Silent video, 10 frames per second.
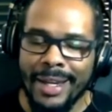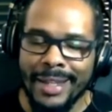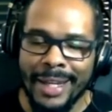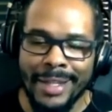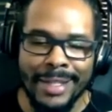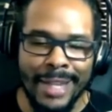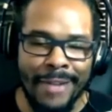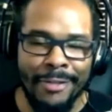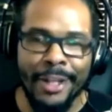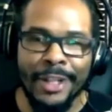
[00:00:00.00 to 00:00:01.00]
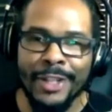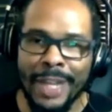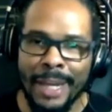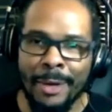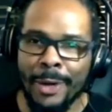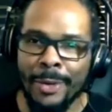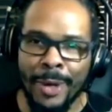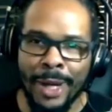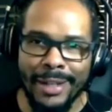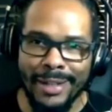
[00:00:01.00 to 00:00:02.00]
That is a French name all the oh. way.